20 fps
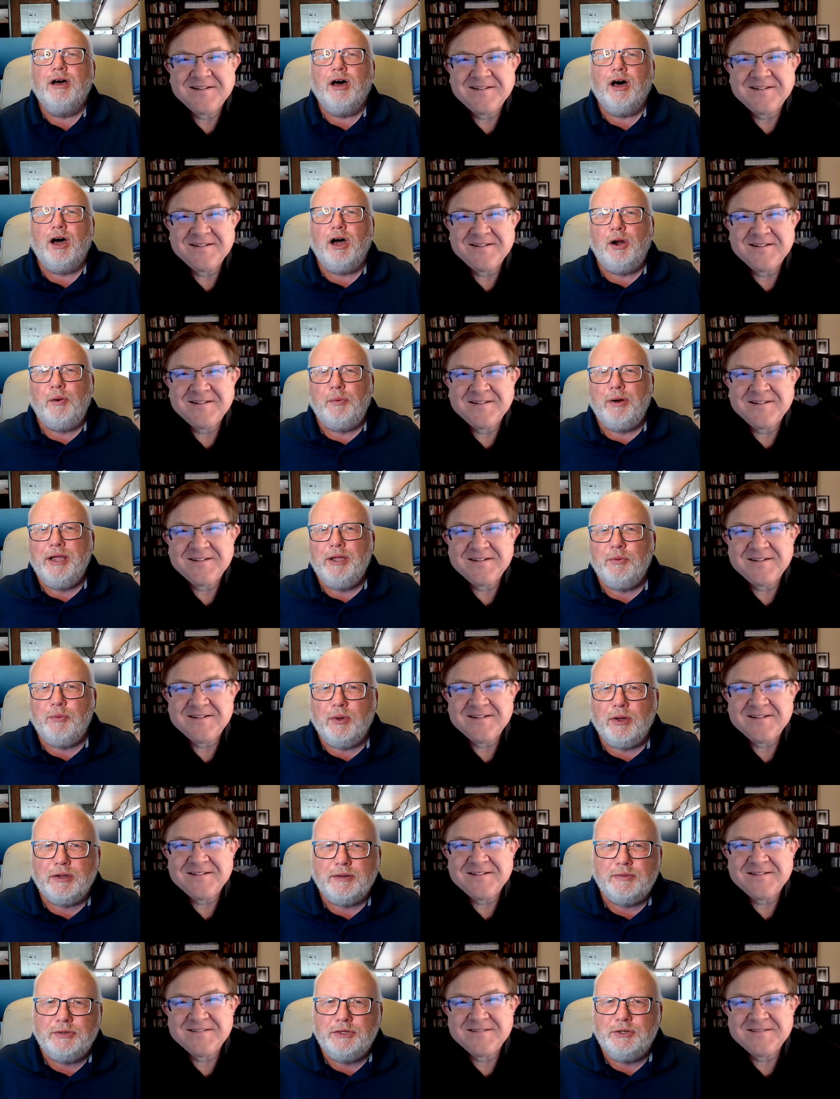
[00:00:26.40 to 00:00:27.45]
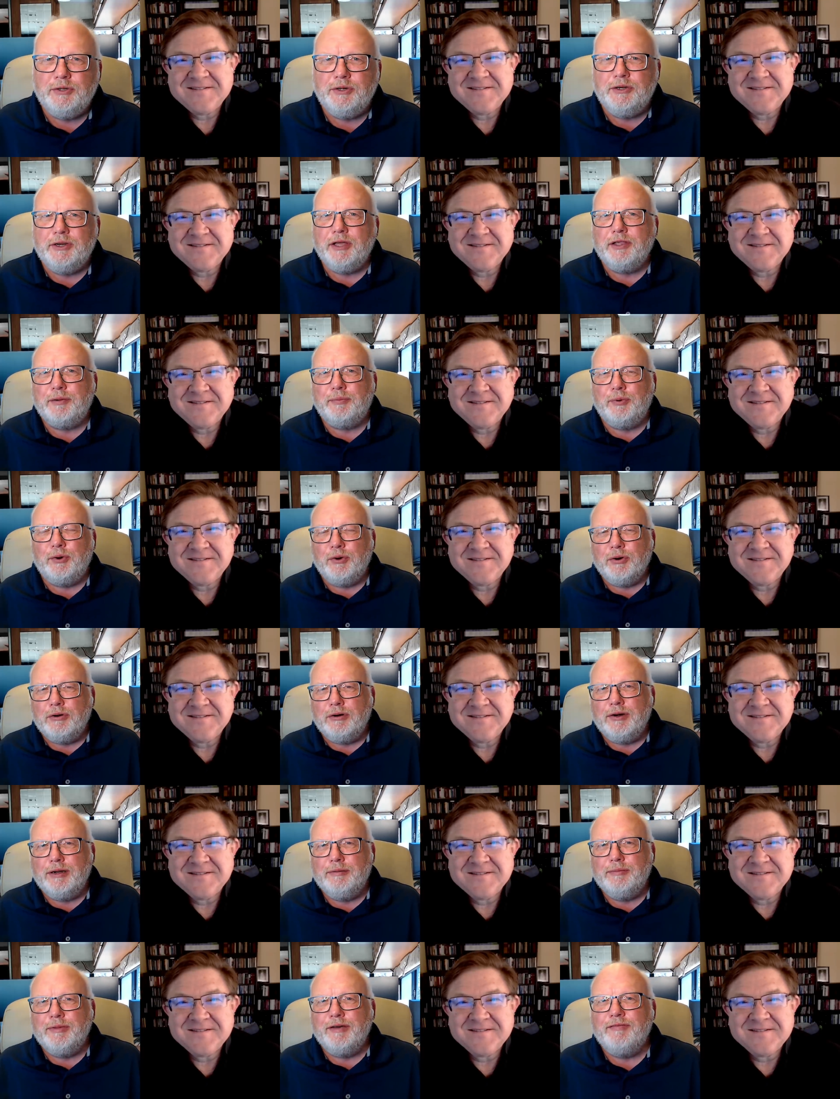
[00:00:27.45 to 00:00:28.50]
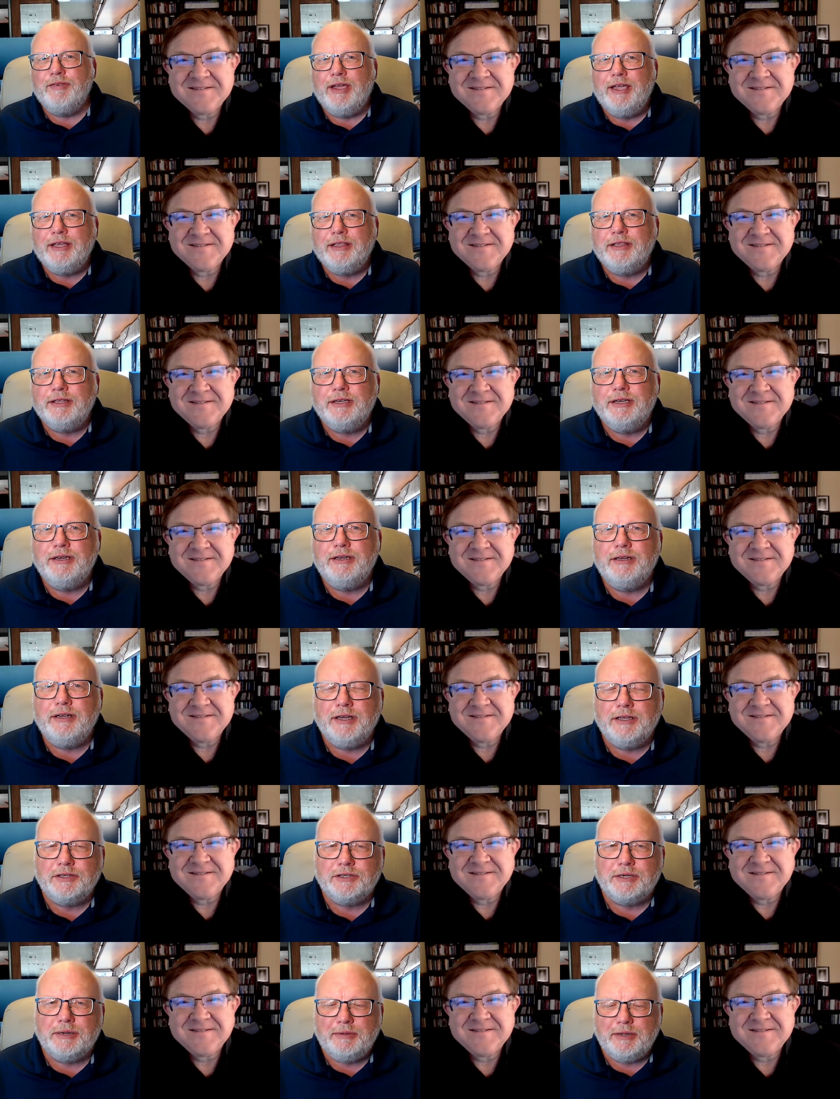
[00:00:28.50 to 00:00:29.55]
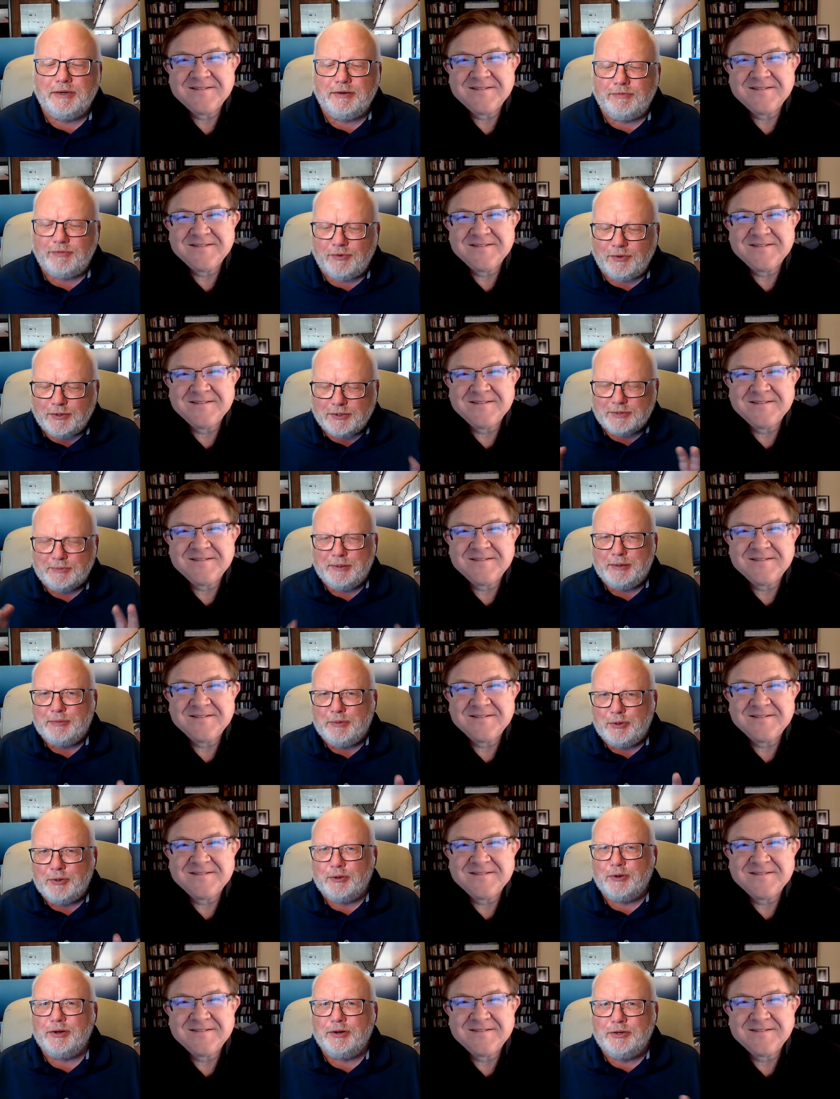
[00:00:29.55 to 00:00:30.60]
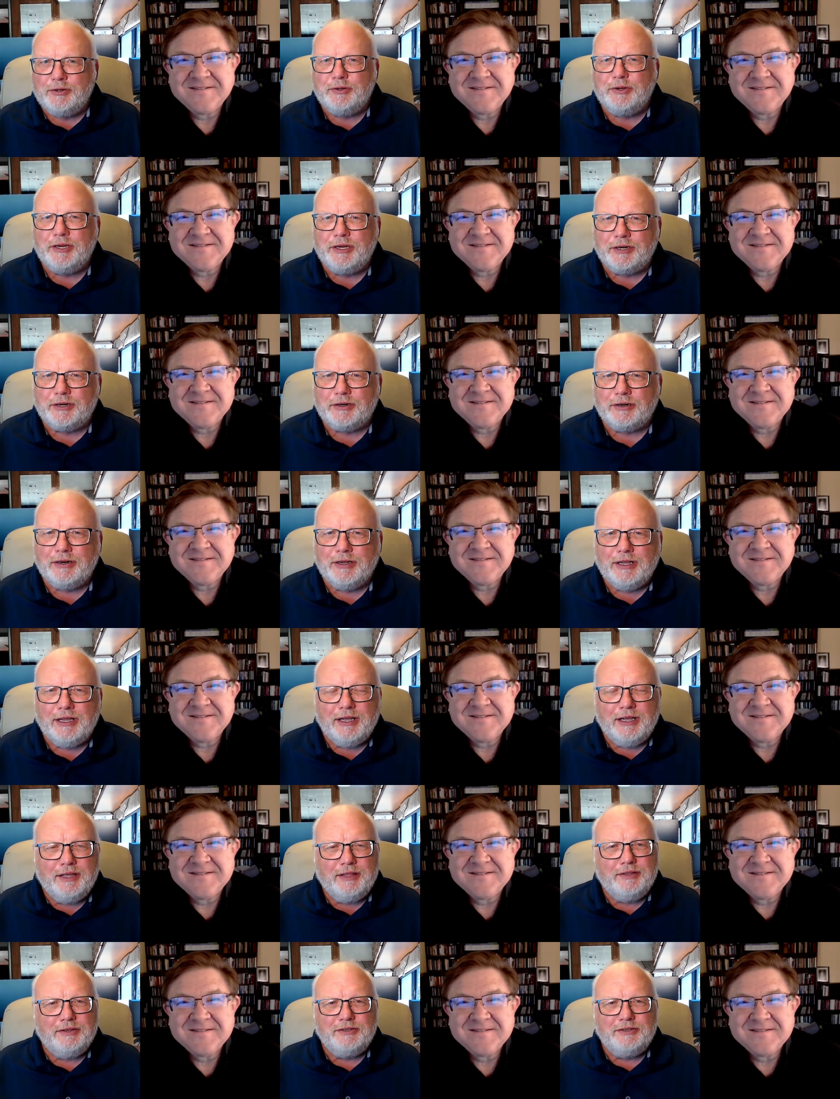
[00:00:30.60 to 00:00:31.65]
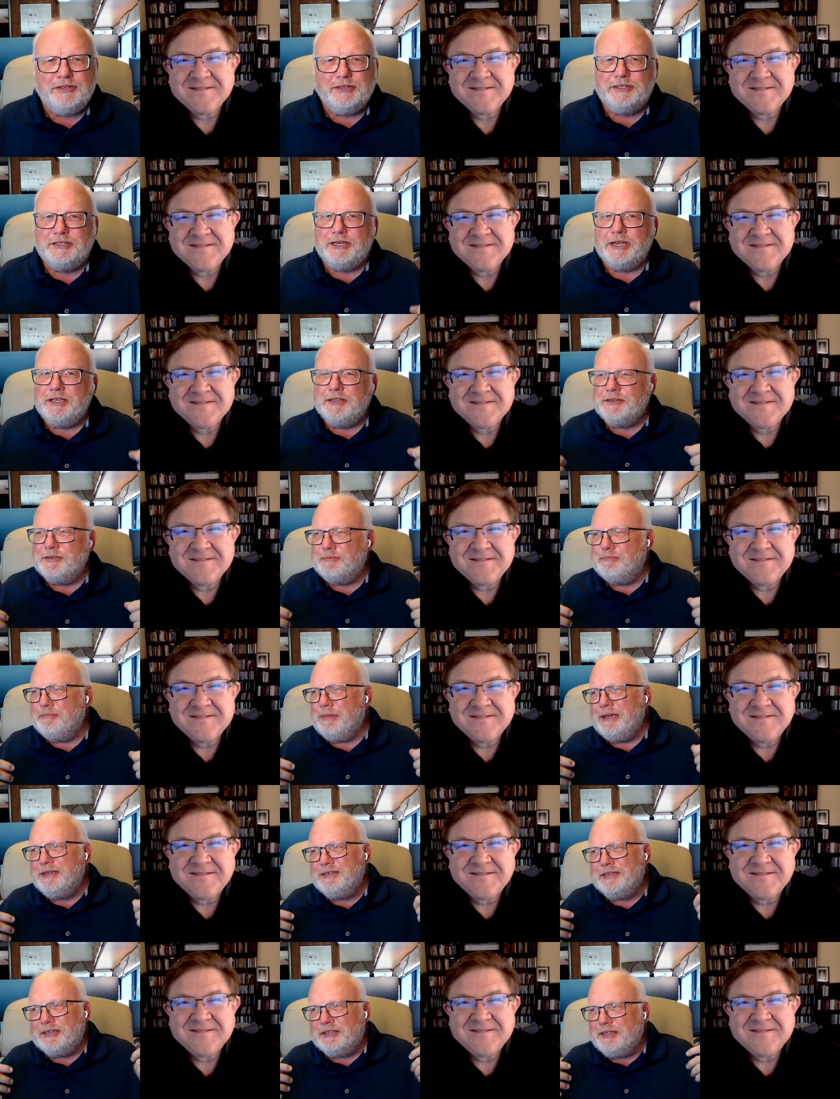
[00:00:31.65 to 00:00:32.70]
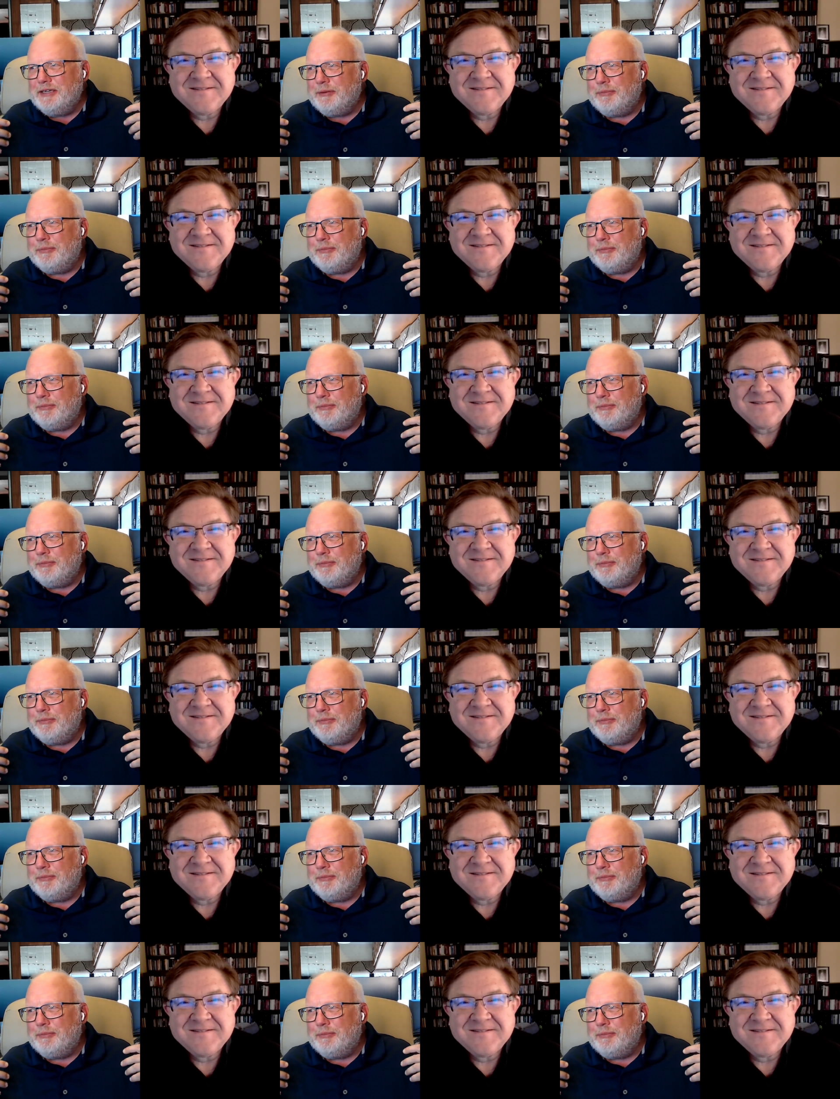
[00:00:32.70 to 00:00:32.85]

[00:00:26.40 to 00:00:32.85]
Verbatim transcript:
Speaker 1: All right, welcome to another program of Anglican Unscripted. And for those people who are new here, this is just basically a